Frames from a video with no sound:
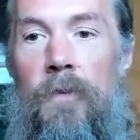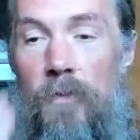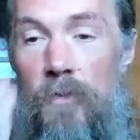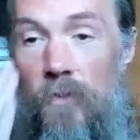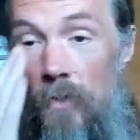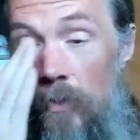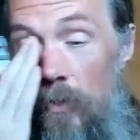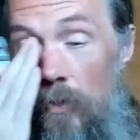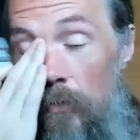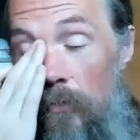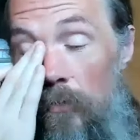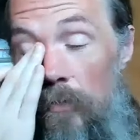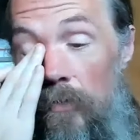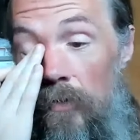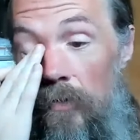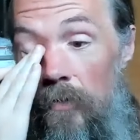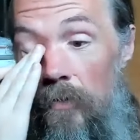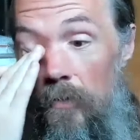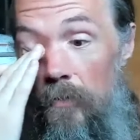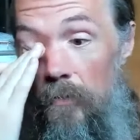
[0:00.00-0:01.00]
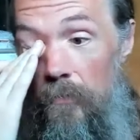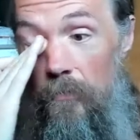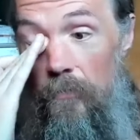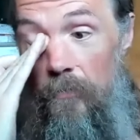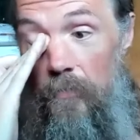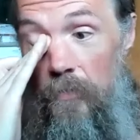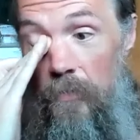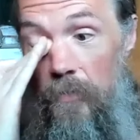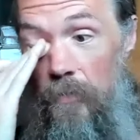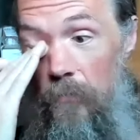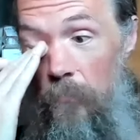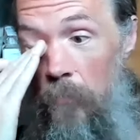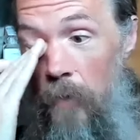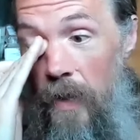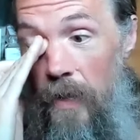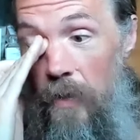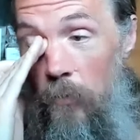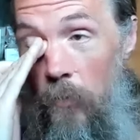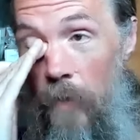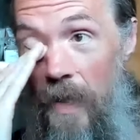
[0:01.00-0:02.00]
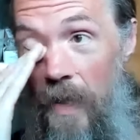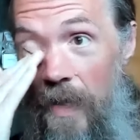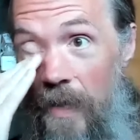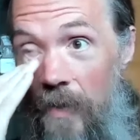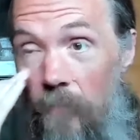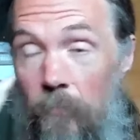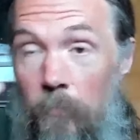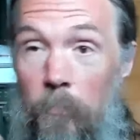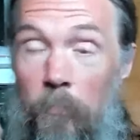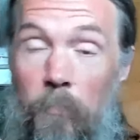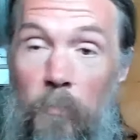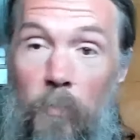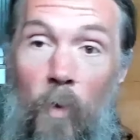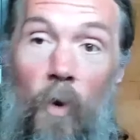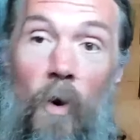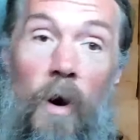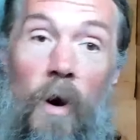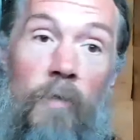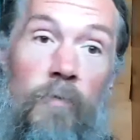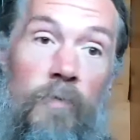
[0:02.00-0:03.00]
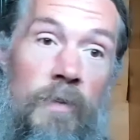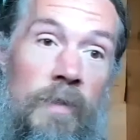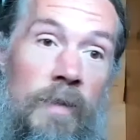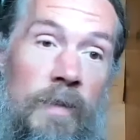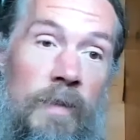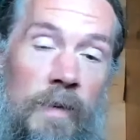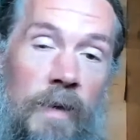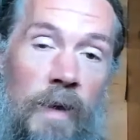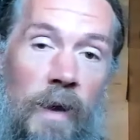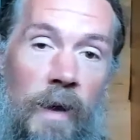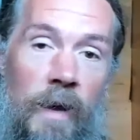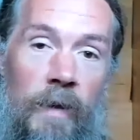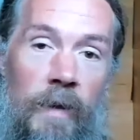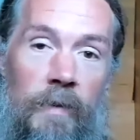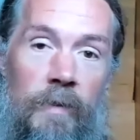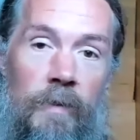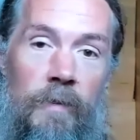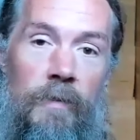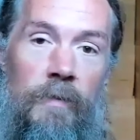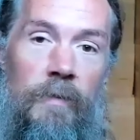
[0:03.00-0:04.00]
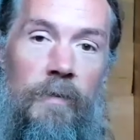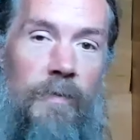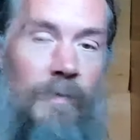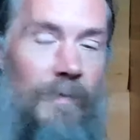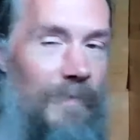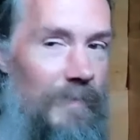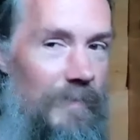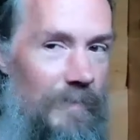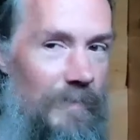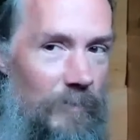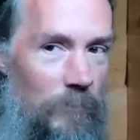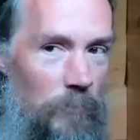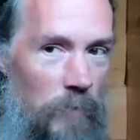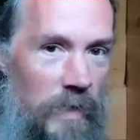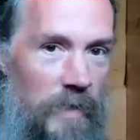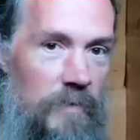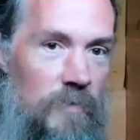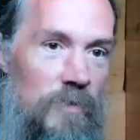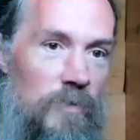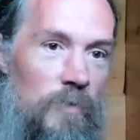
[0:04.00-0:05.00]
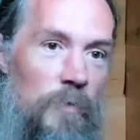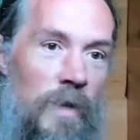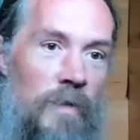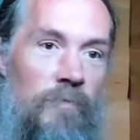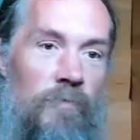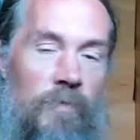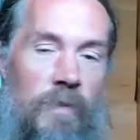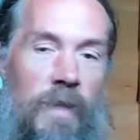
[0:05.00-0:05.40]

So right away, more often than not, raises a red